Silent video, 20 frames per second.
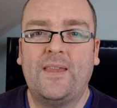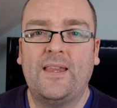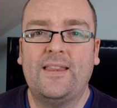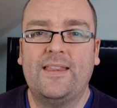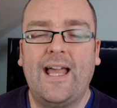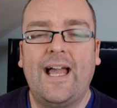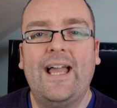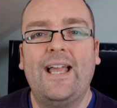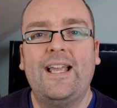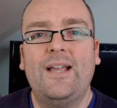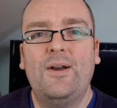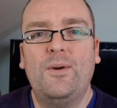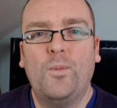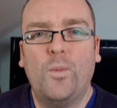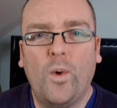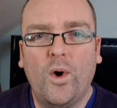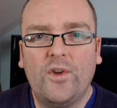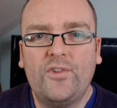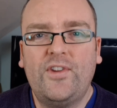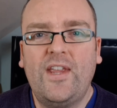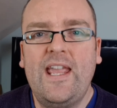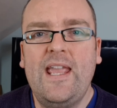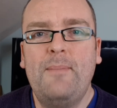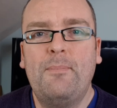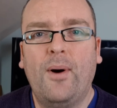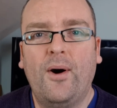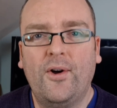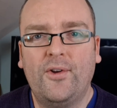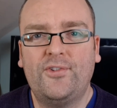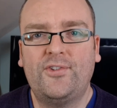That was he
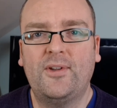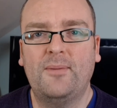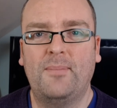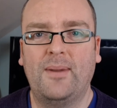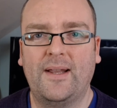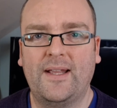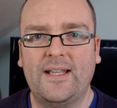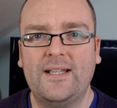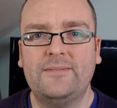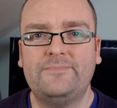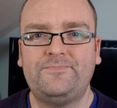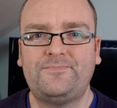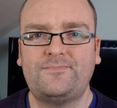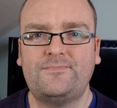possibly